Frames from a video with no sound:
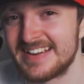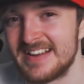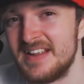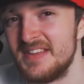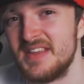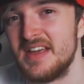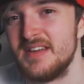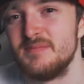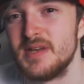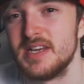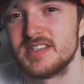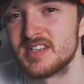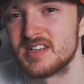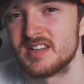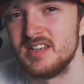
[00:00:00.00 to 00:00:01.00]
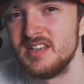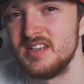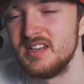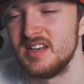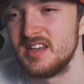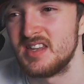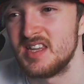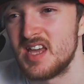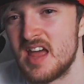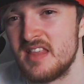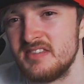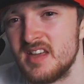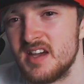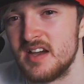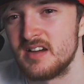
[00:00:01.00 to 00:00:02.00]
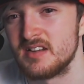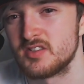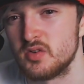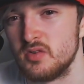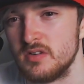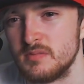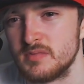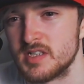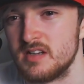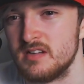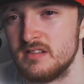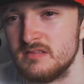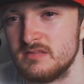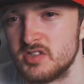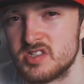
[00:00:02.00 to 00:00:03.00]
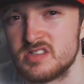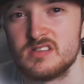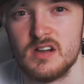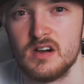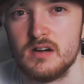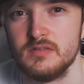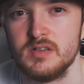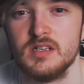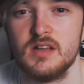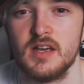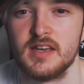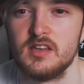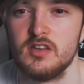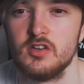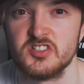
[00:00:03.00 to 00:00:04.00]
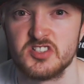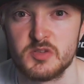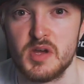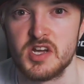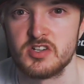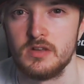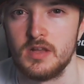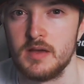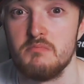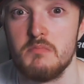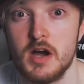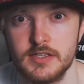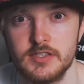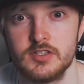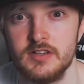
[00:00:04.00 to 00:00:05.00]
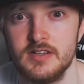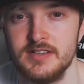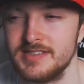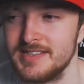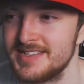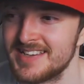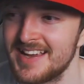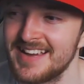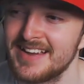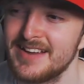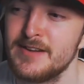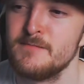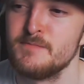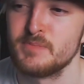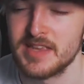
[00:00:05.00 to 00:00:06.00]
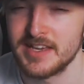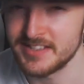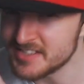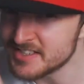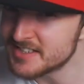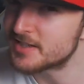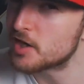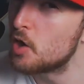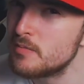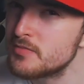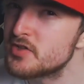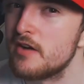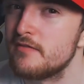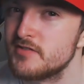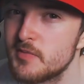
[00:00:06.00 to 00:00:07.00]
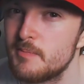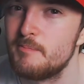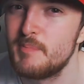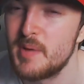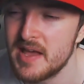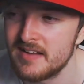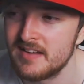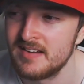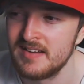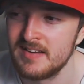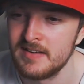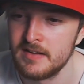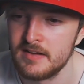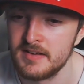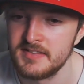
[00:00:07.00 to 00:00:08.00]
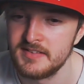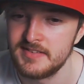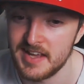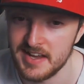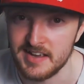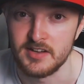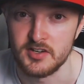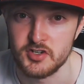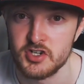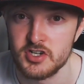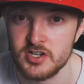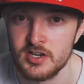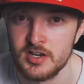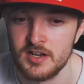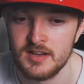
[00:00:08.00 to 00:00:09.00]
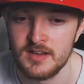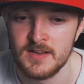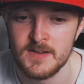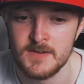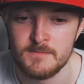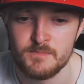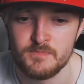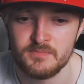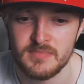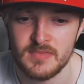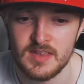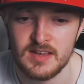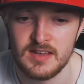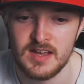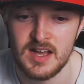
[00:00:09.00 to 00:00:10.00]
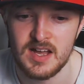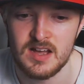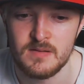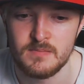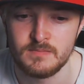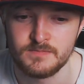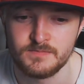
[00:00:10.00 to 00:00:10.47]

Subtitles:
and then basically at the end there, told him, like, just stay out of it. Like, you're not special like my son is. It's like, it comes off as a bit dickish. And